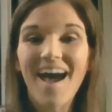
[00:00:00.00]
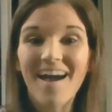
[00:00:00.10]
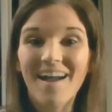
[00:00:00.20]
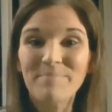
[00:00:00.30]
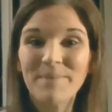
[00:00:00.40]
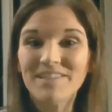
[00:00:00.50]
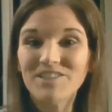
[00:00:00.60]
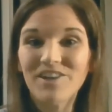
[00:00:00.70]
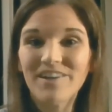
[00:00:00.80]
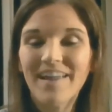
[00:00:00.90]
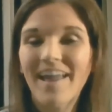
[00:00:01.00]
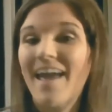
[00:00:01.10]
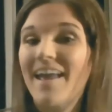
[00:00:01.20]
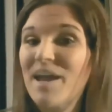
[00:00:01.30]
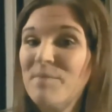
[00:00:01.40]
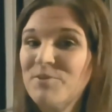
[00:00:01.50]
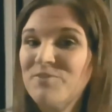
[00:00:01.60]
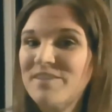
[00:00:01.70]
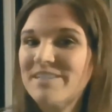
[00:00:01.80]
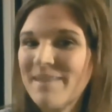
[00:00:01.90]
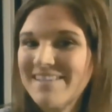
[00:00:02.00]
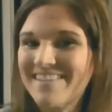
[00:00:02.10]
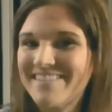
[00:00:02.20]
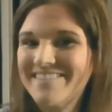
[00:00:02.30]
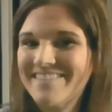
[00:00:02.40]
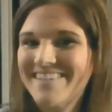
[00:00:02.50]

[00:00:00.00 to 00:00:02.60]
I'm Paige Hook, and I approve this message.